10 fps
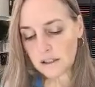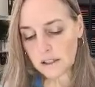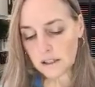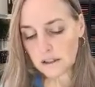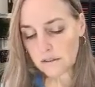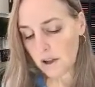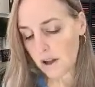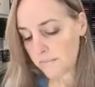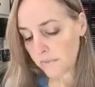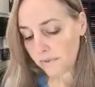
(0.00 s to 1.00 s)
little
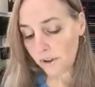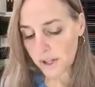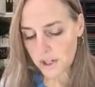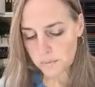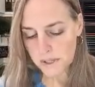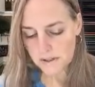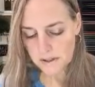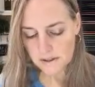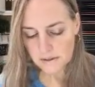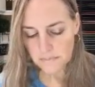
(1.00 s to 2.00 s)
foliage
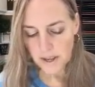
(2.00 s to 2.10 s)
pieces.